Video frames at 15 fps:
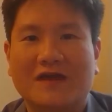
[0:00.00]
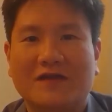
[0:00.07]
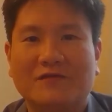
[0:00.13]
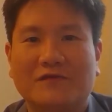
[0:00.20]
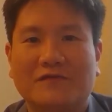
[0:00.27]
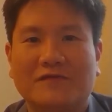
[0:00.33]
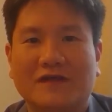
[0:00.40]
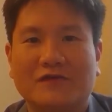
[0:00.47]
Hi
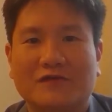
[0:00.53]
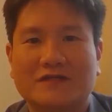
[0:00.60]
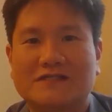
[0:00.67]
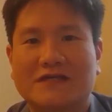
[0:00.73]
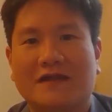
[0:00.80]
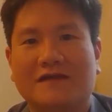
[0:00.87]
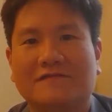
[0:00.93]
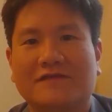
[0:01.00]
everyone,
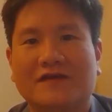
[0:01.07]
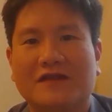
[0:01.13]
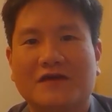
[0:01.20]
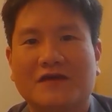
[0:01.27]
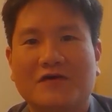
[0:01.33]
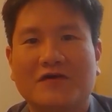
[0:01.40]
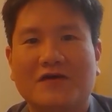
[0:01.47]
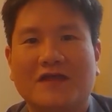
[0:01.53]
Professor Minglu
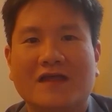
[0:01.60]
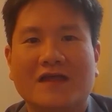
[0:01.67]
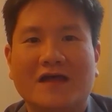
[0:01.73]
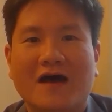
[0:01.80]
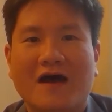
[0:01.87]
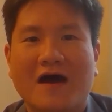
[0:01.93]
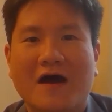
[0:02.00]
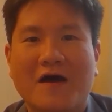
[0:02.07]
back here
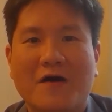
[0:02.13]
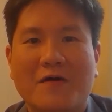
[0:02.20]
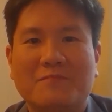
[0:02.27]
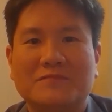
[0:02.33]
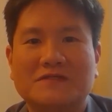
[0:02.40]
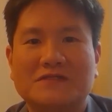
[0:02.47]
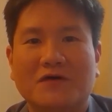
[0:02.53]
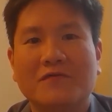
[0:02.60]
again with
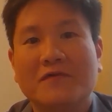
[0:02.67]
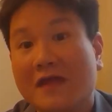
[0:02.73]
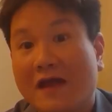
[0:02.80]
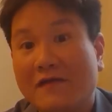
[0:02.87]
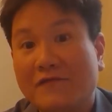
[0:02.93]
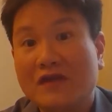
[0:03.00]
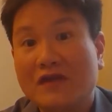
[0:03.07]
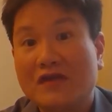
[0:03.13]
another exciting
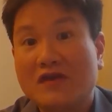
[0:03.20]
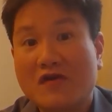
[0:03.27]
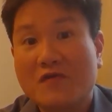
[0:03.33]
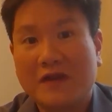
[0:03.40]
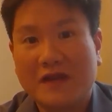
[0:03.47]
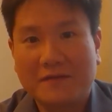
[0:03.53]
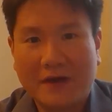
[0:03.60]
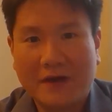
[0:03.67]
video.
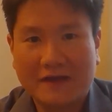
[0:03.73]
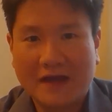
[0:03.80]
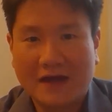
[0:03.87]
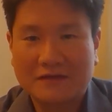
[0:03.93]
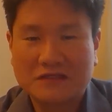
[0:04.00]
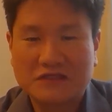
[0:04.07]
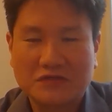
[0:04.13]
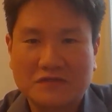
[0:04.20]

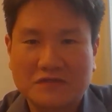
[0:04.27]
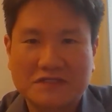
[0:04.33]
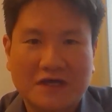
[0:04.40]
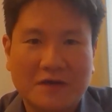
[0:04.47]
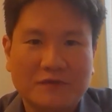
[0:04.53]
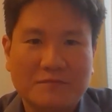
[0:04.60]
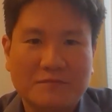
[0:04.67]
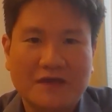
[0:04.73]
So
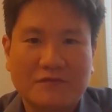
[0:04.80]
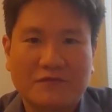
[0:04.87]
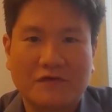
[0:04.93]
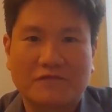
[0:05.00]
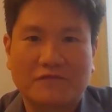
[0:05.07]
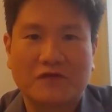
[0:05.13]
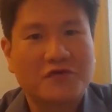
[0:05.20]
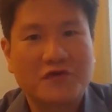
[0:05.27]
every year,
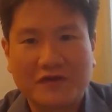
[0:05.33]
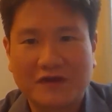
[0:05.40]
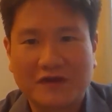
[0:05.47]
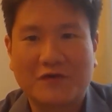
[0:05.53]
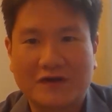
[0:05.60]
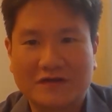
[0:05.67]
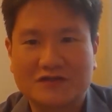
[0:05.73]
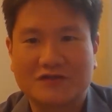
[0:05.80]
many of my accounting
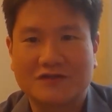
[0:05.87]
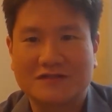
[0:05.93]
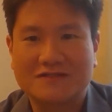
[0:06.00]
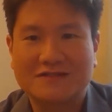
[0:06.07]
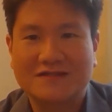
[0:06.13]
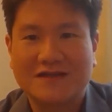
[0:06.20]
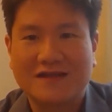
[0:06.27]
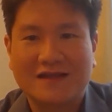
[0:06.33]
students come to
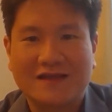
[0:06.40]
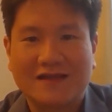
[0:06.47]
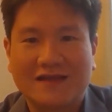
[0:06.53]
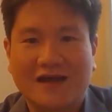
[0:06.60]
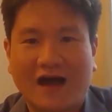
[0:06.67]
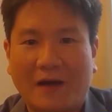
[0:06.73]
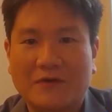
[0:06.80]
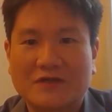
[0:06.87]
me with
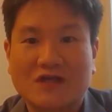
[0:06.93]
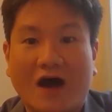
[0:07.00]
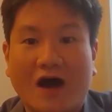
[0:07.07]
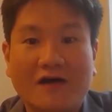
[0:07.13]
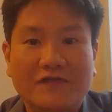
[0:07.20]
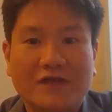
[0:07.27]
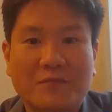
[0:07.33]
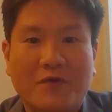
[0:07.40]
recruiting
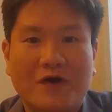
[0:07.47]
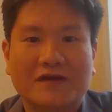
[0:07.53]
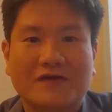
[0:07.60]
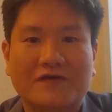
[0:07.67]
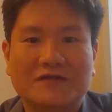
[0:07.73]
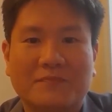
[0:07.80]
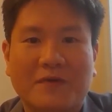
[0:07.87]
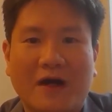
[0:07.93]
questions.
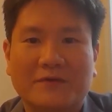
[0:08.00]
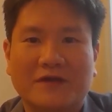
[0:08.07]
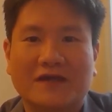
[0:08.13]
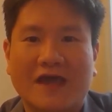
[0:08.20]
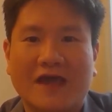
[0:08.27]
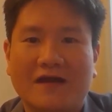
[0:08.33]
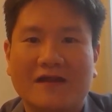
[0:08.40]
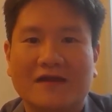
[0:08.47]
Almost
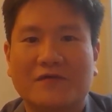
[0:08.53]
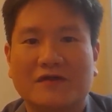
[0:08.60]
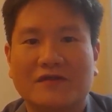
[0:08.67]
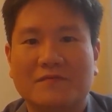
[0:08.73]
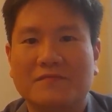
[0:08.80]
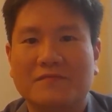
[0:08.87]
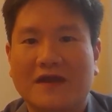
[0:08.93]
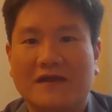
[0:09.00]
all of them want to
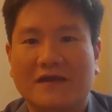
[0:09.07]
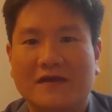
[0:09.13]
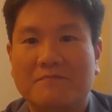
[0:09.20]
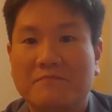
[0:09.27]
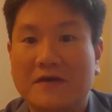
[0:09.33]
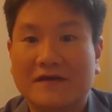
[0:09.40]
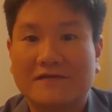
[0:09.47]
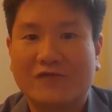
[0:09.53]
go into public
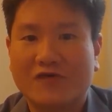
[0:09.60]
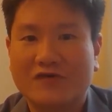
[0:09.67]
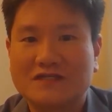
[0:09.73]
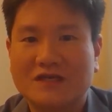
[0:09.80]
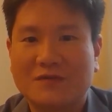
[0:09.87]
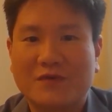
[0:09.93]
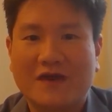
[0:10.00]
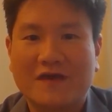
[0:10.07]
accounting, whether
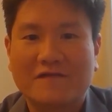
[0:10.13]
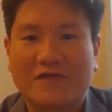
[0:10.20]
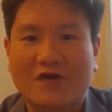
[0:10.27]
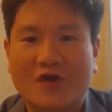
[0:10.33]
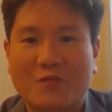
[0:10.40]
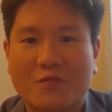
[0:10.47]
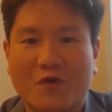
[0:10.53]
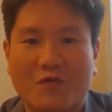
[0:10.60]
it be at a
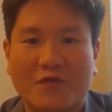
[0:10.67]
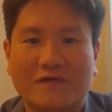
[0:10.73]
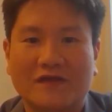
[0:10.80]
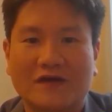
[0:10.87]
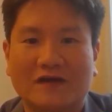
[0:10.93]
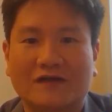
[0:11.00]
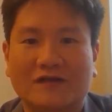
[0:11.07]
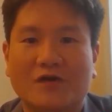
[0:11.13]
Big Four
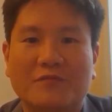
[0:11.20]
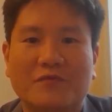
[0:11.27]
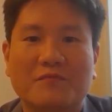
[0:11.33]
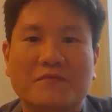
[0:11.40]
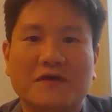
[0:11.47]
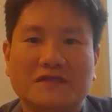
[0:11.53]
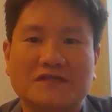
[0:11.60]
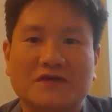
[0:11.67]
CPA firm or
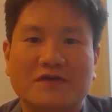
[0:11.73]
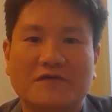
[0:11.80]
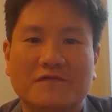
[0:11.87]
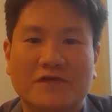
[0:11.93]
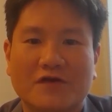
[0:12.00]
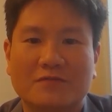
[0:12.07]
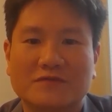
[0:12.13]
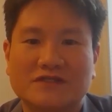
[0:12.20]
one of the
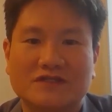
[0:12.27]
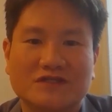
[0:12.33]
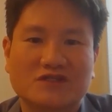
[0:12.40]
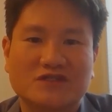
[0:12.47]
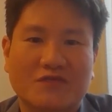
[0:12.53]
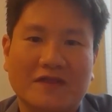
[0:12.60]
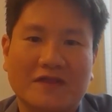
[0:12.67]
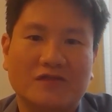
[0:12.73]
global mid-tier
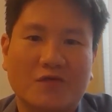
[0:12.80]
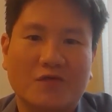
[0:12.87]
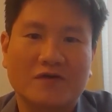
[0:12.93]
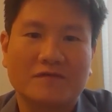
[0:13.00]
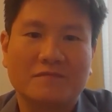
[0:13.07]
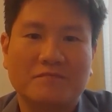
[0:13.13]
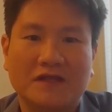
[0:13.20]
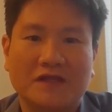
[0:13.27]
firms such as
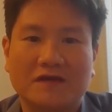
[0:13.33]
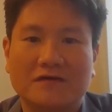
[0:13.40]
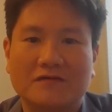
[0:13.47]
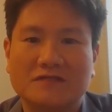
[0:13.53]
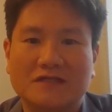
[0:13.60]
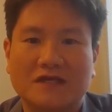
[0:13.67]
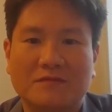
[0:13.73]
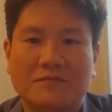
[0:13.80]
Grant Thornton,
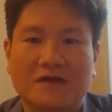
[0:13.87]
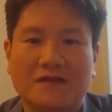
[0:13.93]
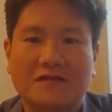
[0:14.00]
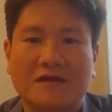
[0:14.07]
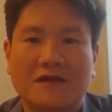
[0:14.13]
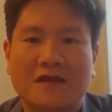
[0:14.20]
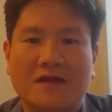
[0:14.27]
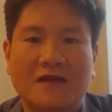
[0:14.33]
BDO
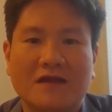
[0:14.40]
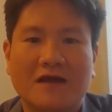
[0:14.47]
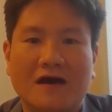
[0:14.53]
Seaman,